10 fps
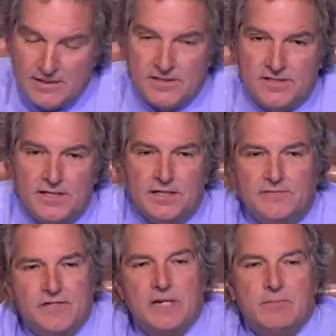The City
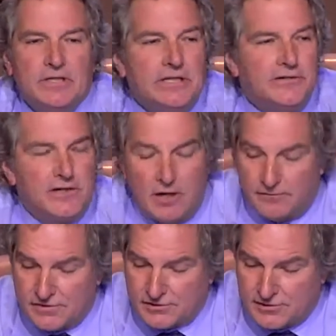of Tempe hearing
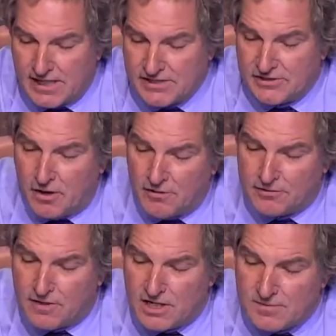officer has
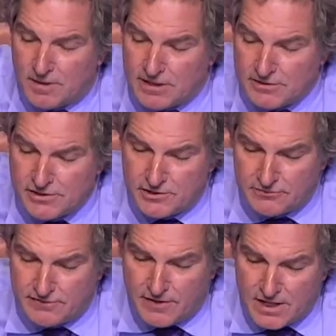authorized by Arizona
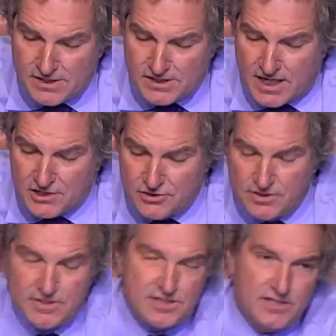Revised
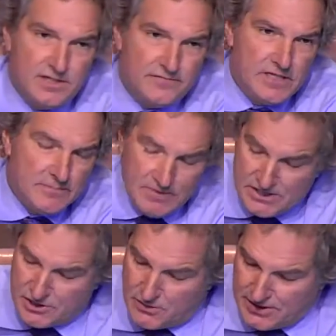Statute in the City of Tempe
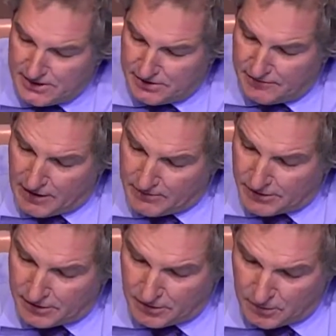Zoning and
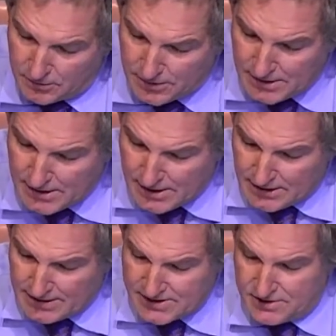Development Code
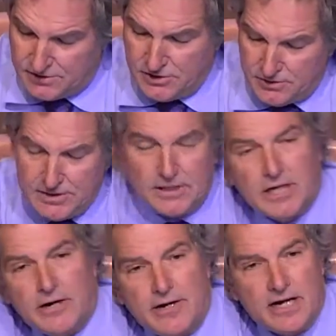and has the duty to
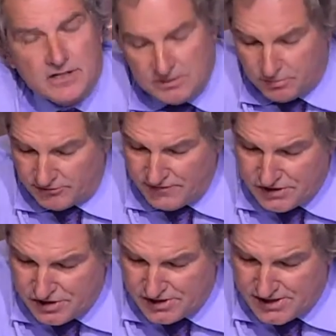carry out the
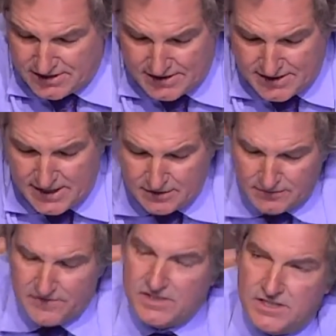provisions and intent
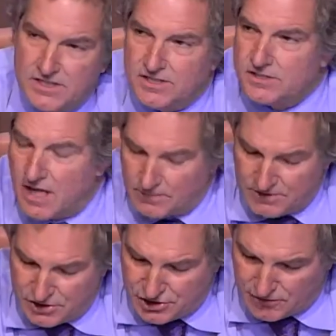of the city's
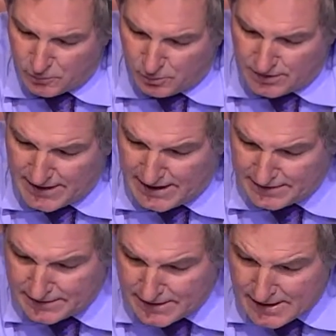adopted general
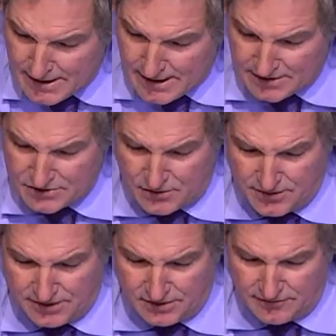plan and
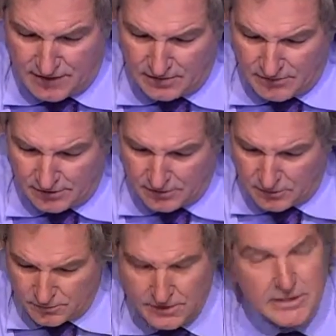zoning and development
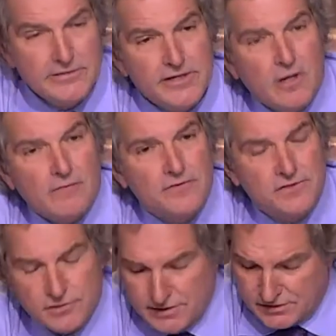code. The hearing
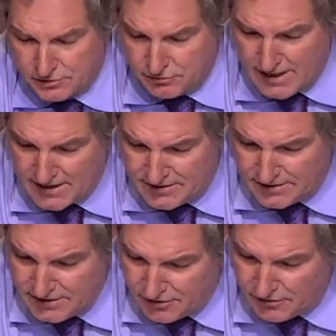officer is
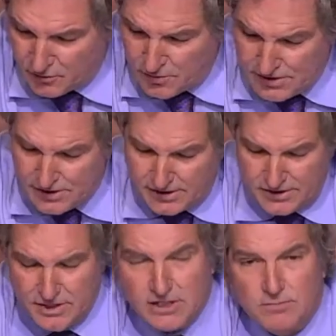granted the authority to
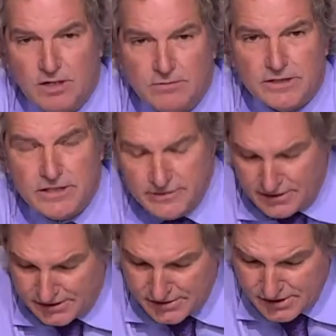conduct public
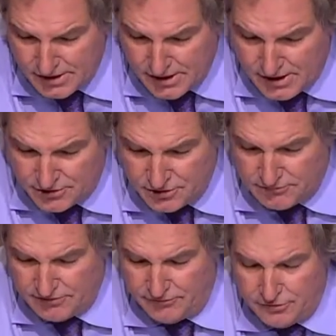hearings to
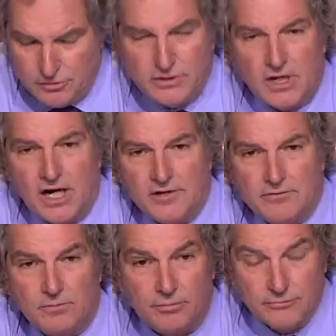review and
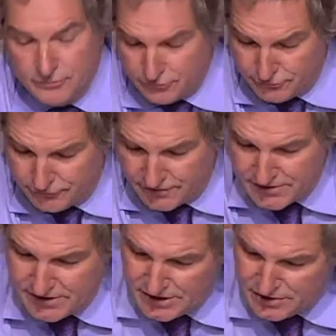either approve,
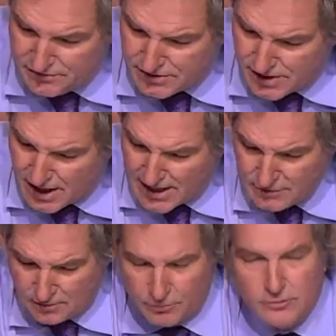continue, deny,
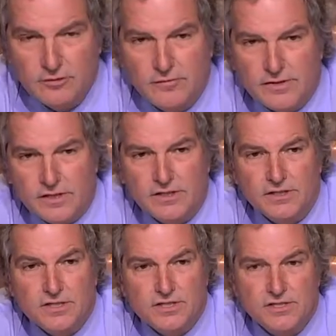or approve with
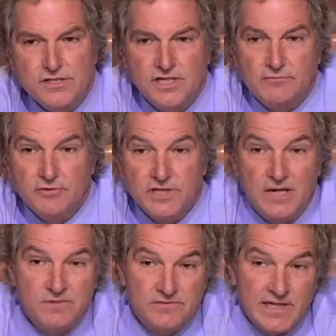conditions several
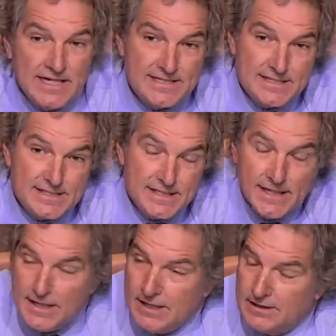types of cases,
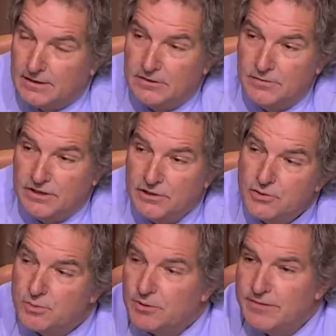including
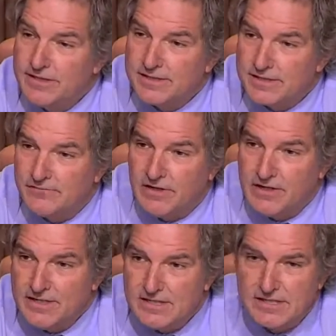use permits,
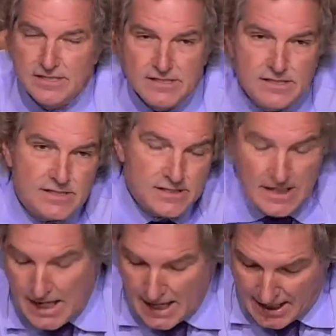variances,
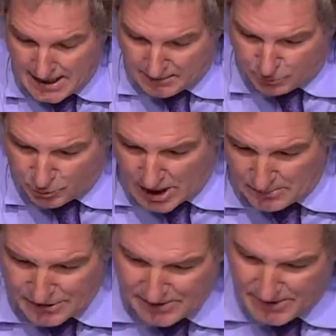and
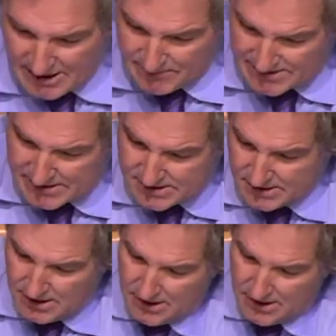property abatements.